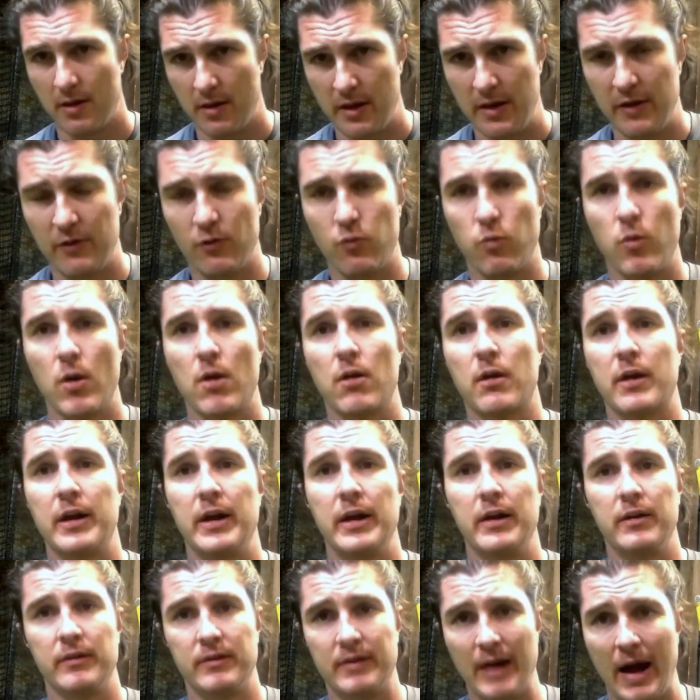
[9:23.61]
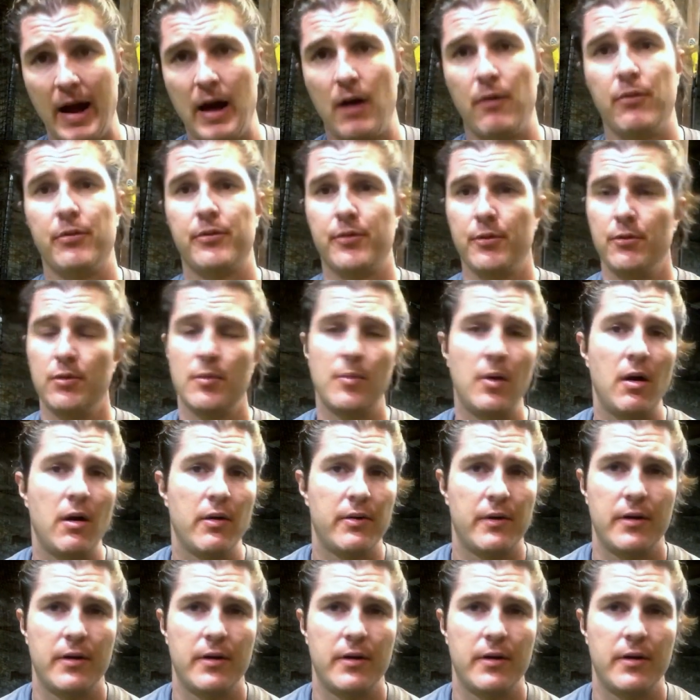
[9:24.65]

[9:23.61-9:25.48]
is working down through the ball.